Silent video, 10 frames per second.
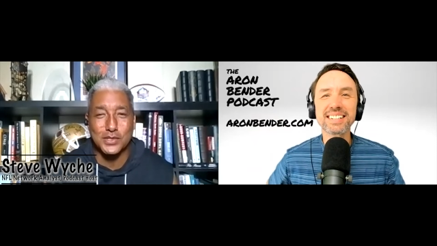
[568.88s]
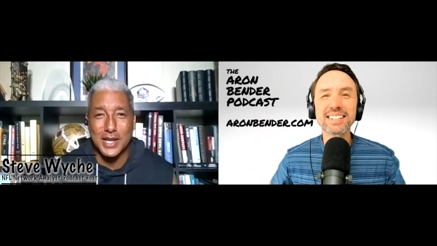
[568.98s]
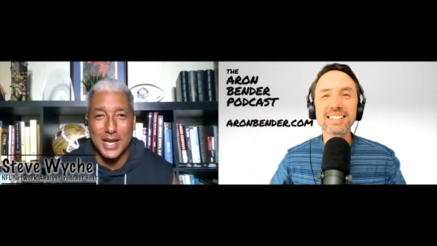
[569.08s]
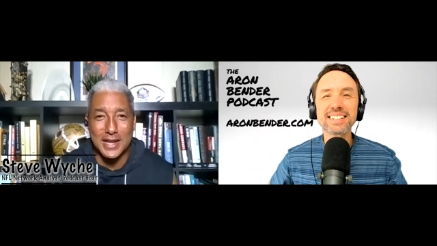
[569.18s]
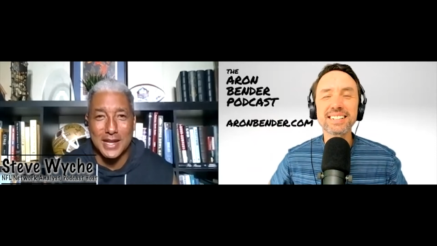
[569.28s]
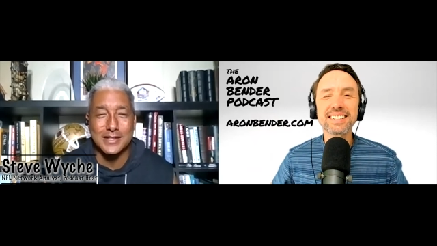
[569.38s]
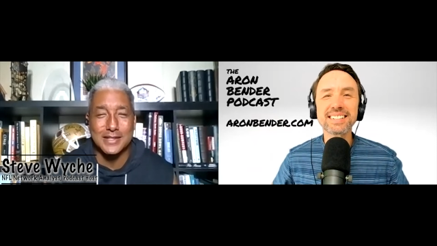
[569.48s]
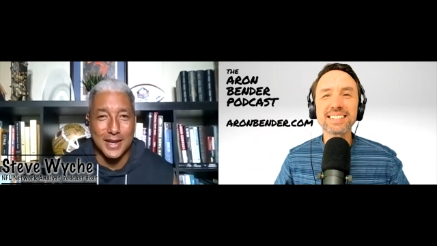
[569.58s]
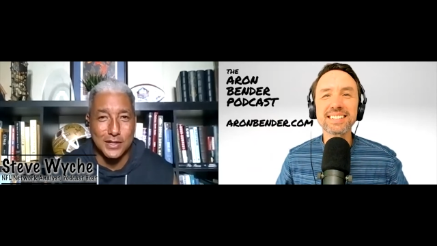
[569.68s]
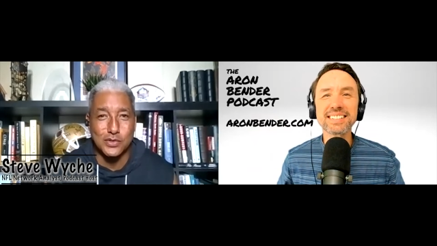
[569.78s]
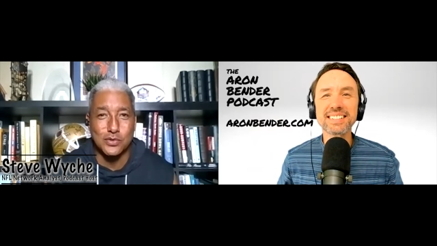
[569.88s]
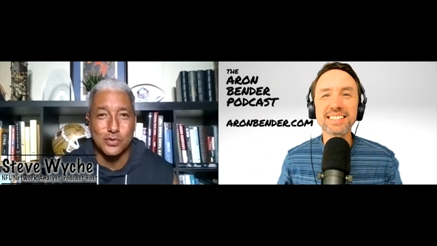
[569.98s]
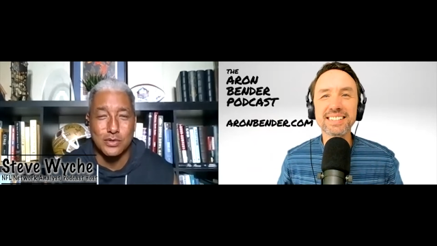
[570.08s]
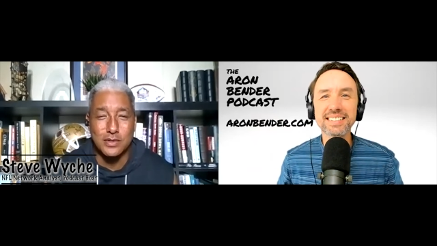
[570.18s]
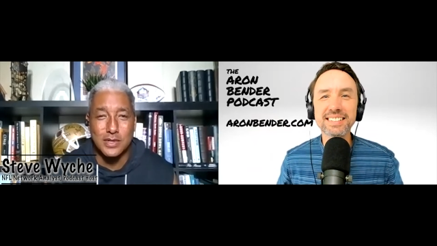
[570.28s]
Speaker 1: I got into high
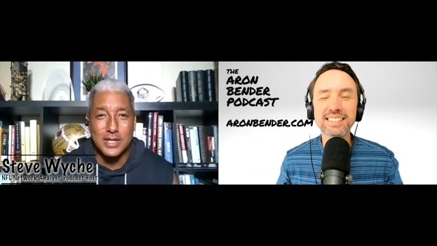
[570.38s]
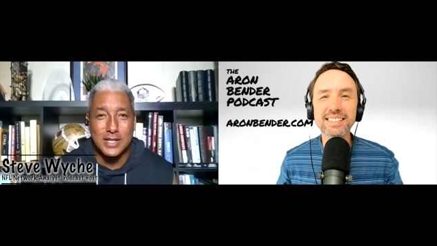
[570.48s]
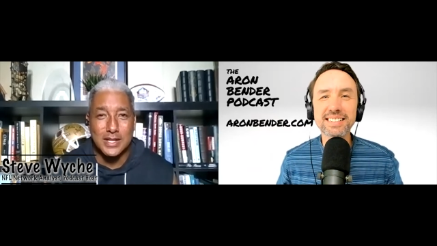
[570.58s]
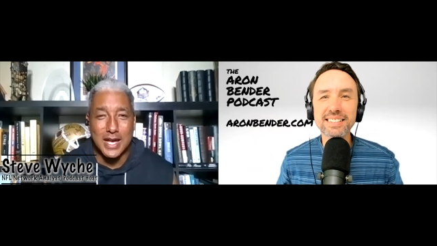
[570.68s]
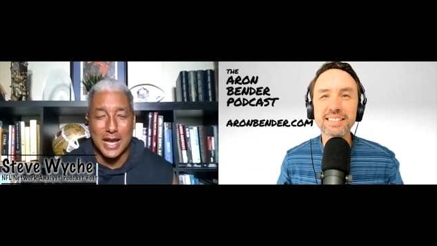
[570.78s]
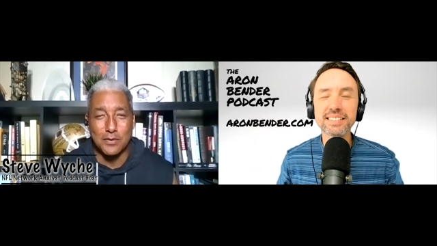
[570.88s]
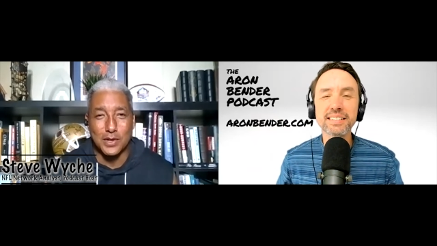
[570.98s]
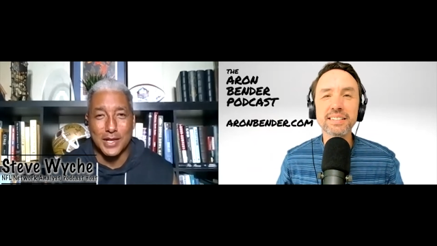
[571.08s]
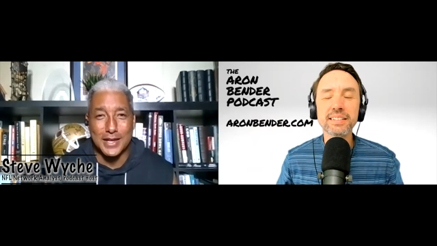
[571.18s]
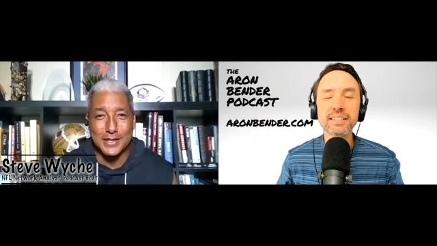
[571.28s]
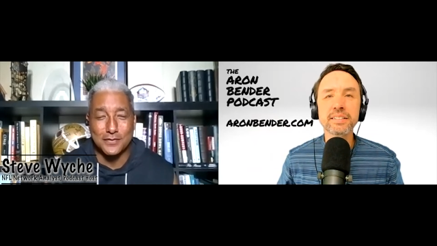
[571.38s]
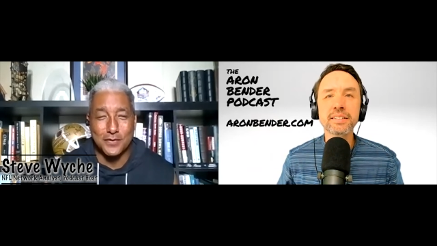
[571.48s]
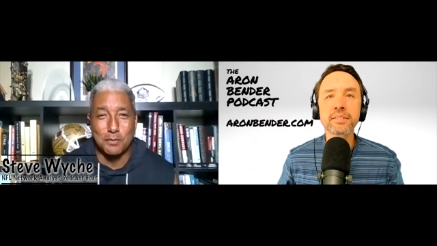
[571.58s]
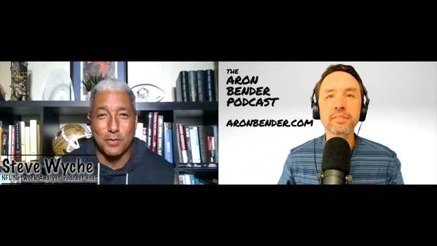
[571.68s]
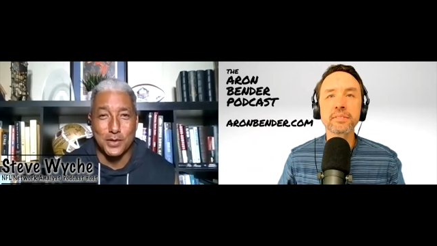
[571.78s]
school, I realized that
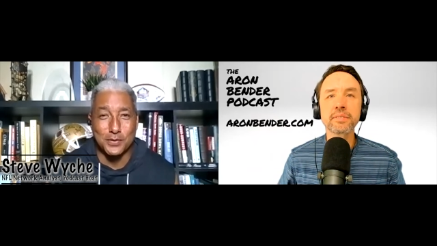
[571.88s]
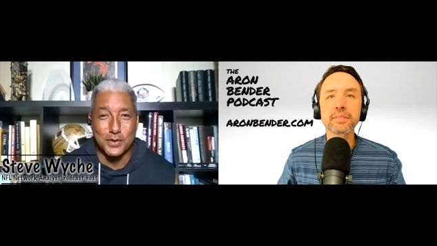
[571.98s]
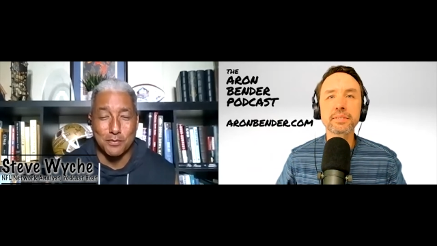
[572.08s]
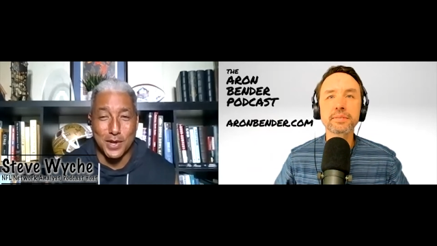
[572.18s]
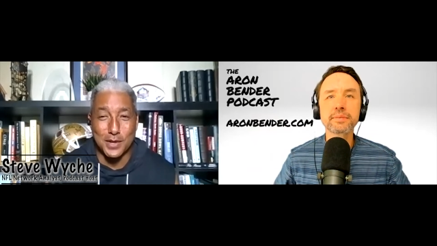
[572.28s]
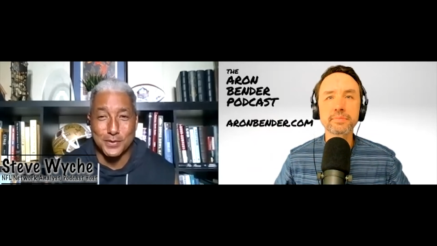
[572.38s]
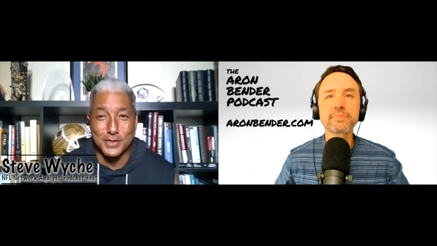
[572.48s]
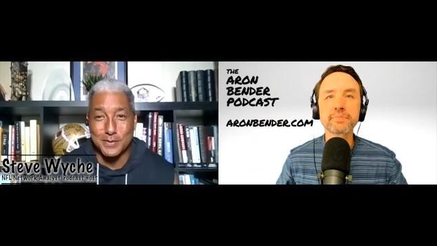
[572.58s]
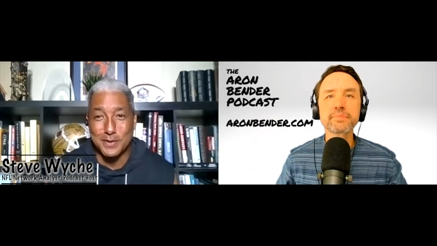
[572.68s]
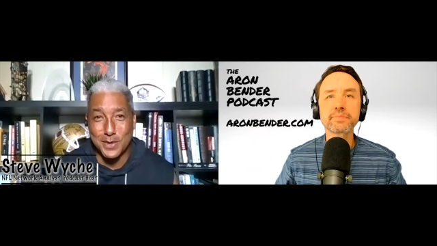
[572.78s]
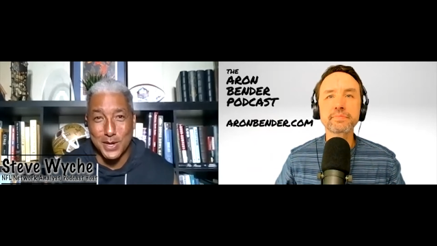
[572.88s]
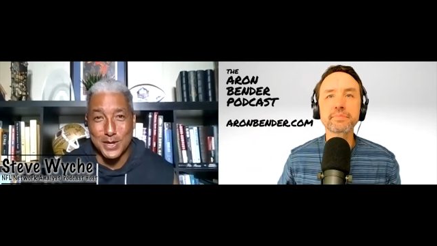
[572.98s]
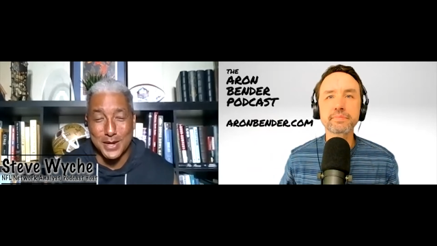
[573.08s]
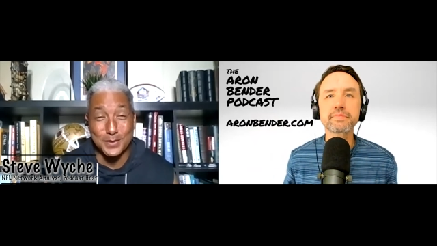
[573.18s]
football is where the bread was going to be buttered. I